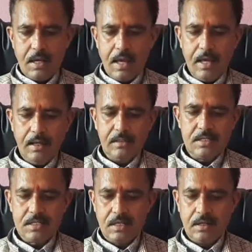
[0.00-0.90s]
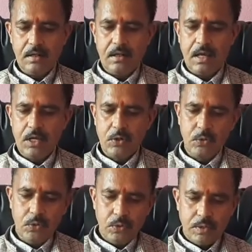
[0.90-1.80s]
L cell
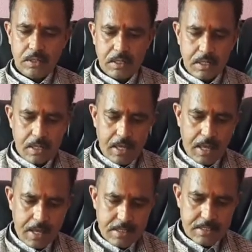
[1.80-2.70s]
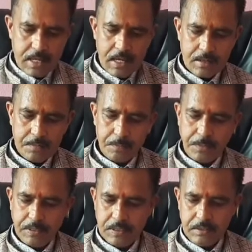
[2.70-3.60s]
arrow S and
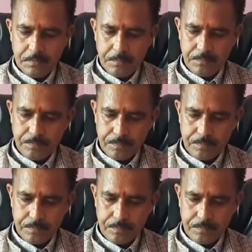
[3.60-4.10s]
P,